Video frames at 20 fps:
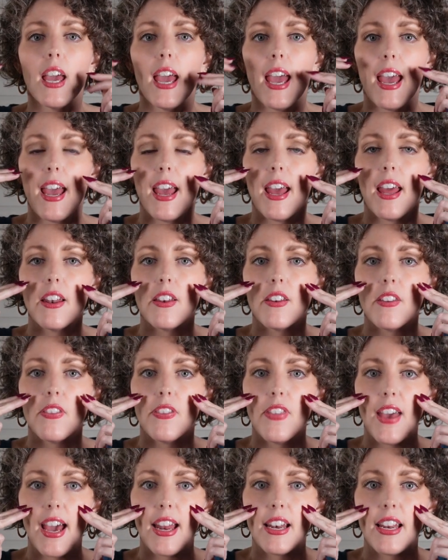And
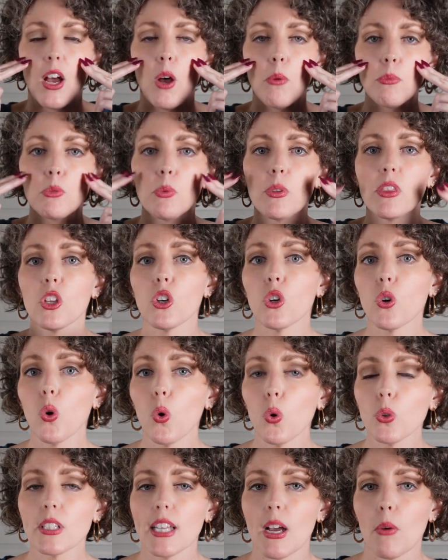that helps with the
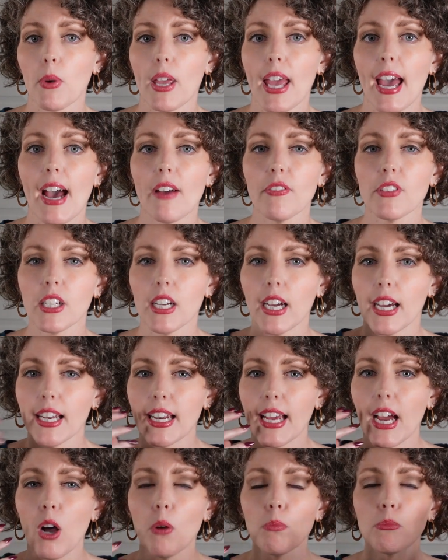goals that we have to kind
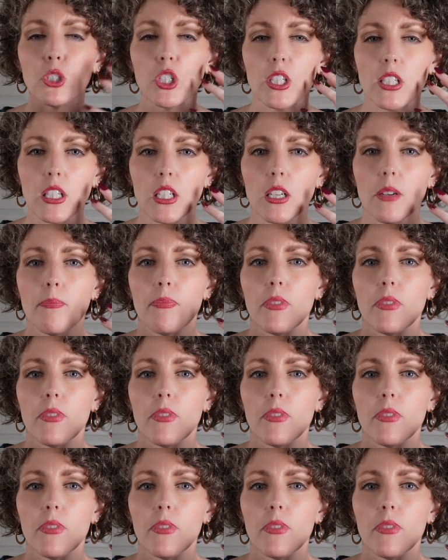of help just